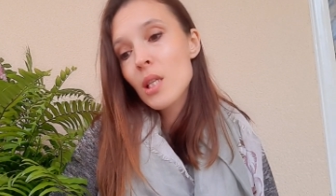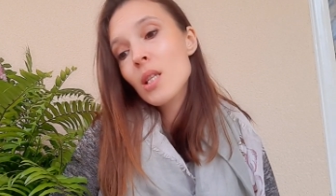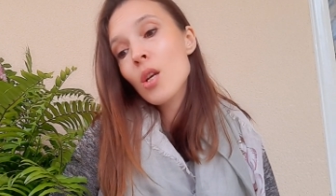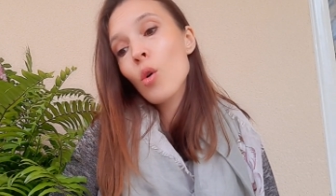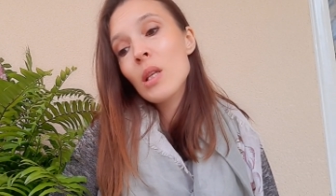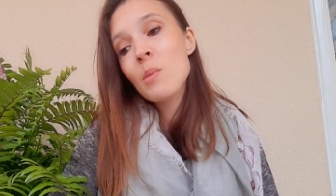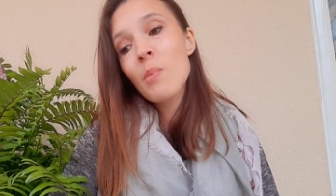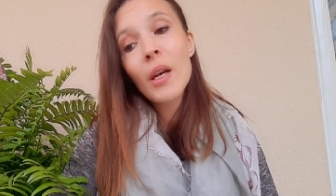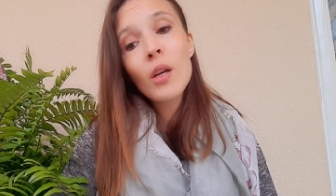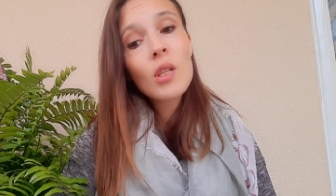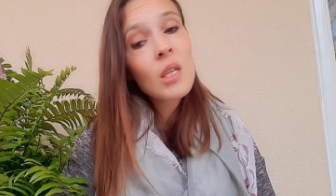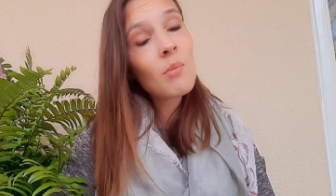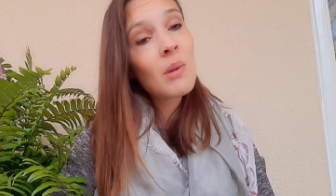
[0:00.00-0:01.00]
so it's better
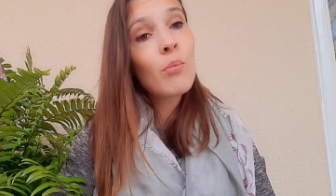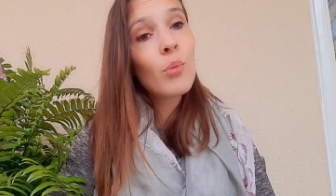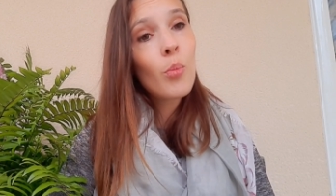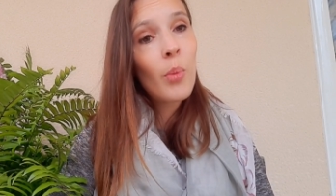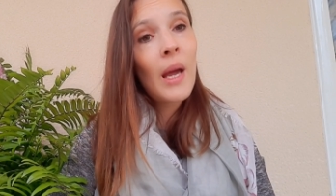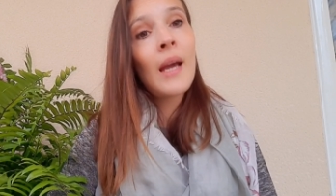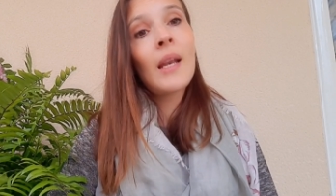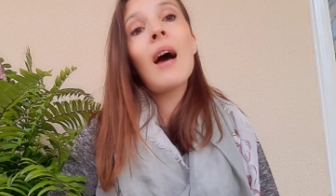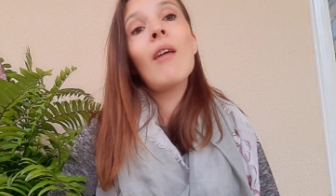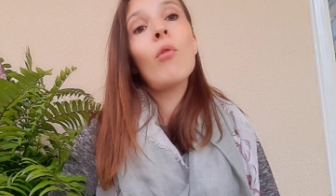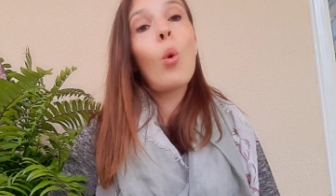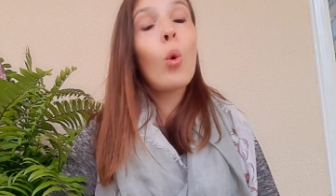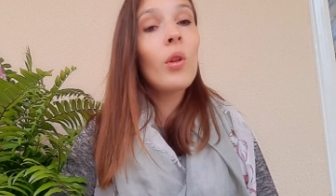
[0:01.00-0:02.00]
to be prepared, have
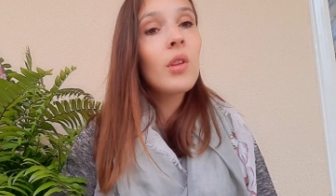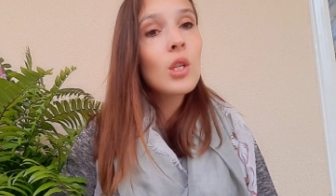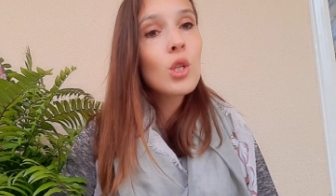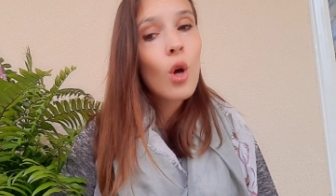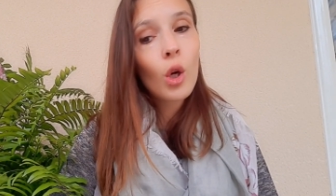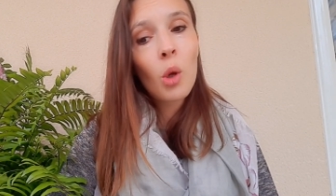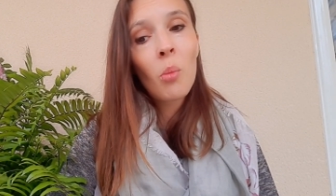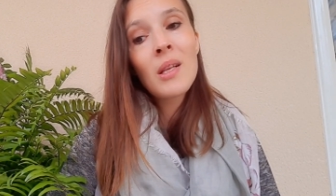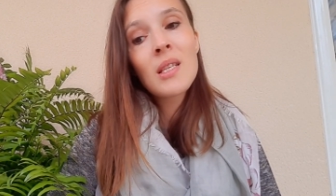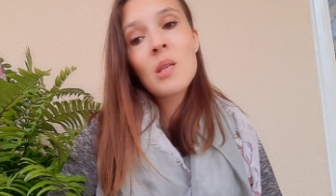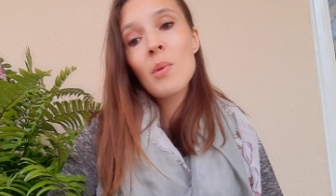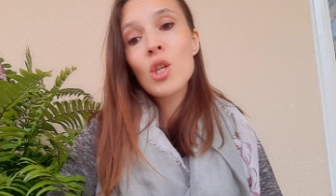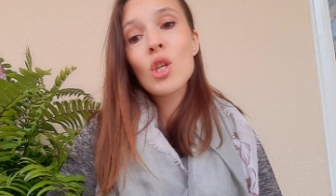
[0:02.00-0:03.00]
all the documents,
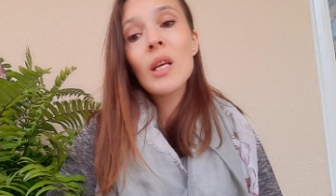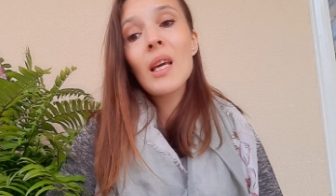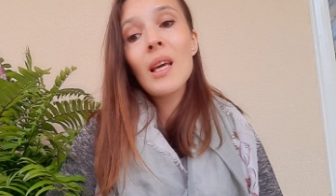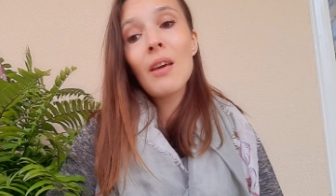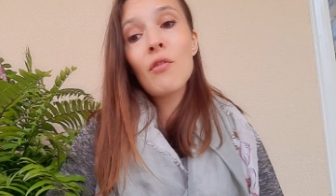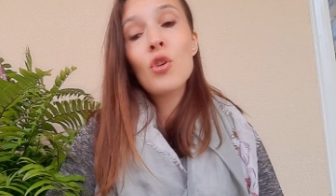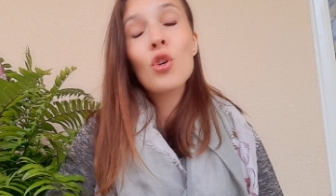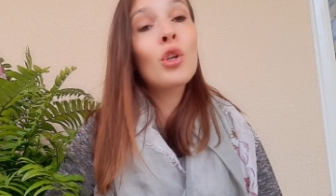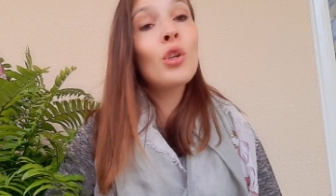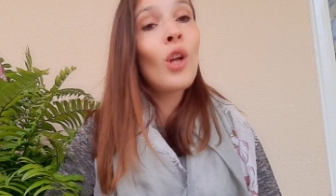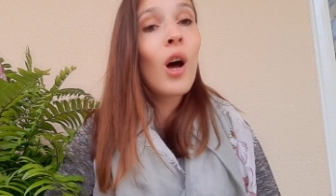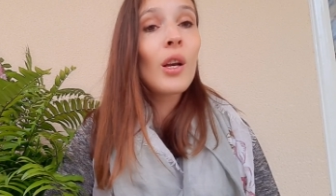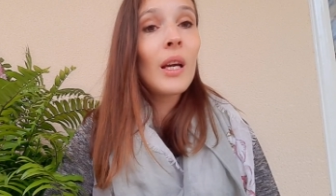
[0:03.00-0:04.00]
especially if you're
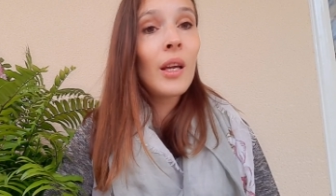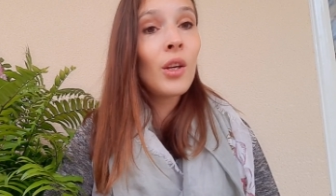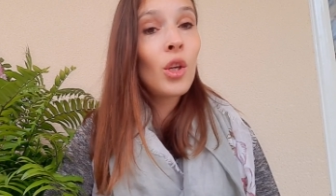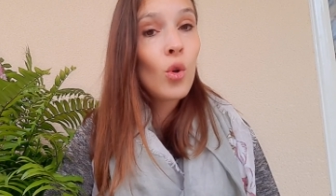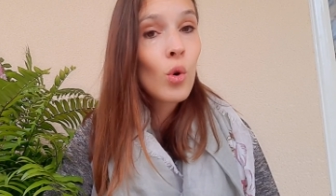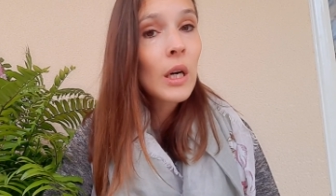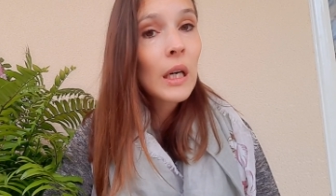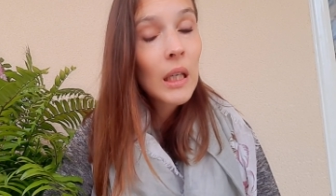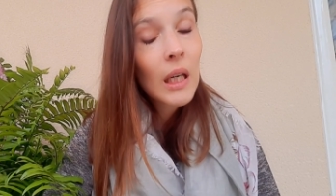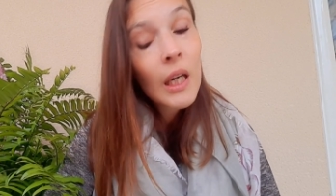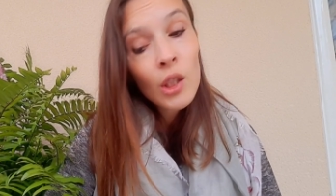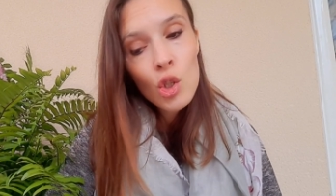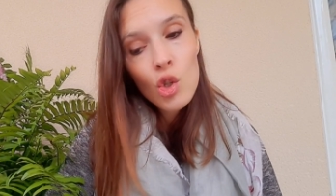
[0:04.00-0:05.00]
not in your
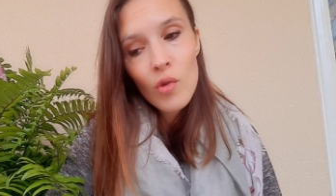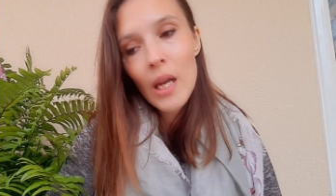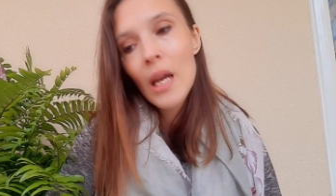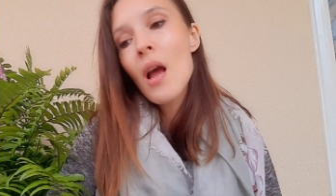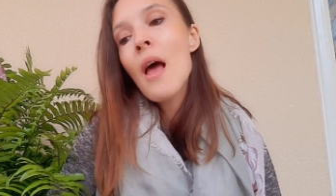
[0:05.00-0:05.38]
country.